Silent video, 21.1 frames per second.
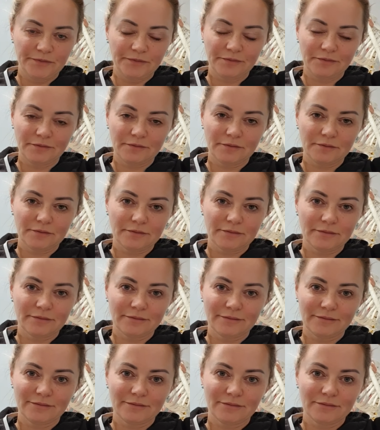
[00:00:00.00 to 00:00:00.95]

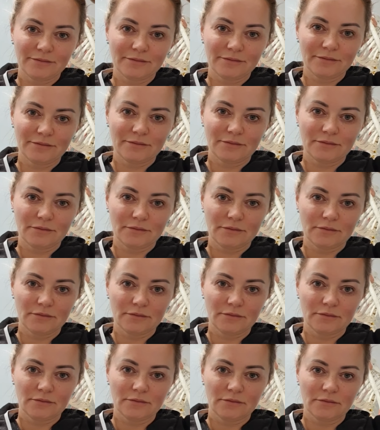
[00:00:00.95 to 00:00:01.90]

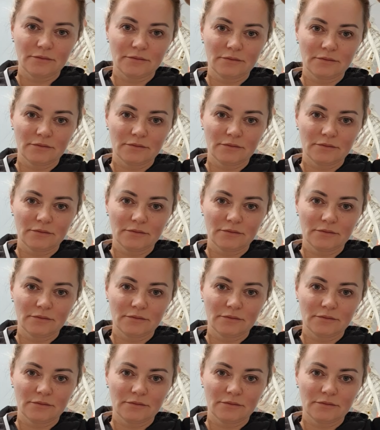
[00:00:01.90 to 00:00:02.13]
No one is speaking in this clip.